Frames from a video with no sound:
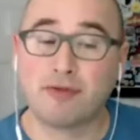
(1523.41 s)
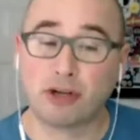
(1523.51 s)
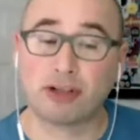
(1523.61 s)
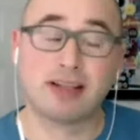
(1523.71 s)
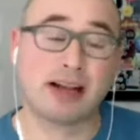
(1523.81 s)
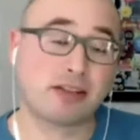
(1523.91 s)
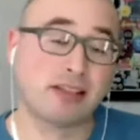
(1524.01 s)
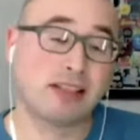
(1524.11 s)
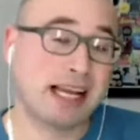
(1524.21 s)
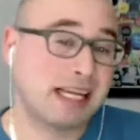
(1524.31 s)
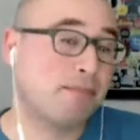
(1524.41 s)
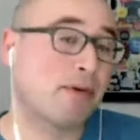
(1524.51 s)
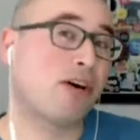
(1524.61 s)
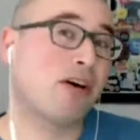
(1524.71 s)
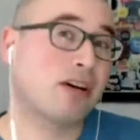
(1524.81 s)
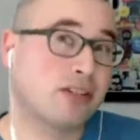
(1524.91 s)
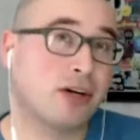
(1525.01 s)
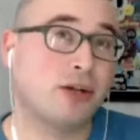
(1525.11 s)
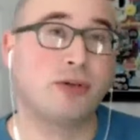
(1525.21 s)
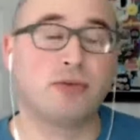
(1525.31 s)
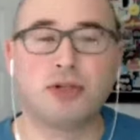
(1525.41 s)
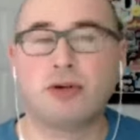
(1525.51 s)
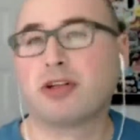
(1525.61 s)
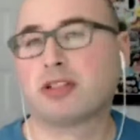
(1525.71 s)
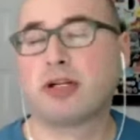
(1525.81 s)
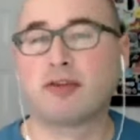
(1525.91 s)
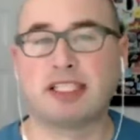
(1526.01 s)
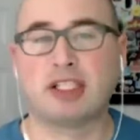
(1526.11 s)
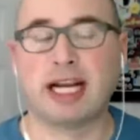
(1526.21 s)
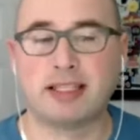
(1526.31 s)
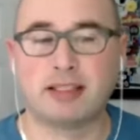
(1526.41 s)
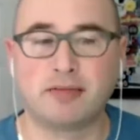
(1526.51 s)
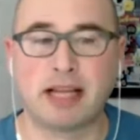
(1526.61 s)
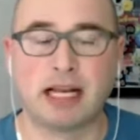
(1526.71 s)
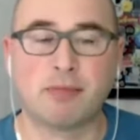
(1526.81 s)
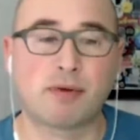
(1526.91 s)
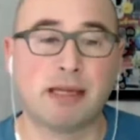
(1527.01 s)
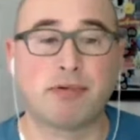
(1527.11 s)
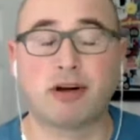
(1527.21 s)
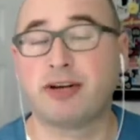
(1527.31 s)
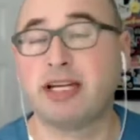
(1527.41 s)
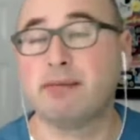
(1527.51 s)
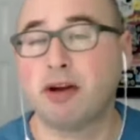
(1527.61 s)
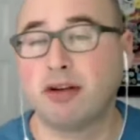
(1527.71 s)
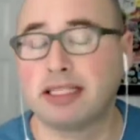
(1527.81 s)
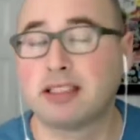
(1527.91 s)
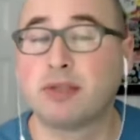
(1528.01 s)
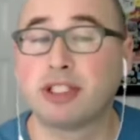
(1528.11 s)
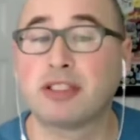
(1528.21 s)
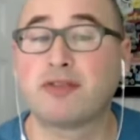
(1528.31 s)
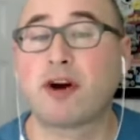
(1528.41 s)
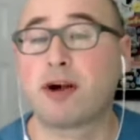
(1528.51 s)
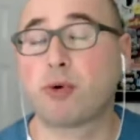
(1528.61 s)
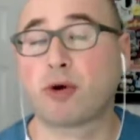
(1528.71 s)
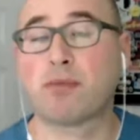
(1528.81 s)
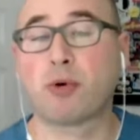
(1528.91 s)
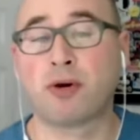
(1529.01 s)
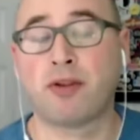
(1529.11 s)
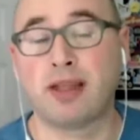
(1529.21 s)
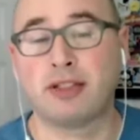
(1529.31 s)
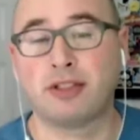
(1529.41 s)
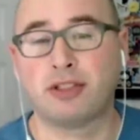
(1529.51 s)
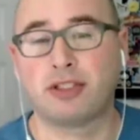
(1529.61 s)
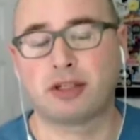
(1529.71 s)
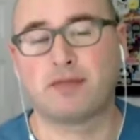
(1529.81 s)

for your entire site, but also you you also increase the chances of getting more people on your email list, which is far more important than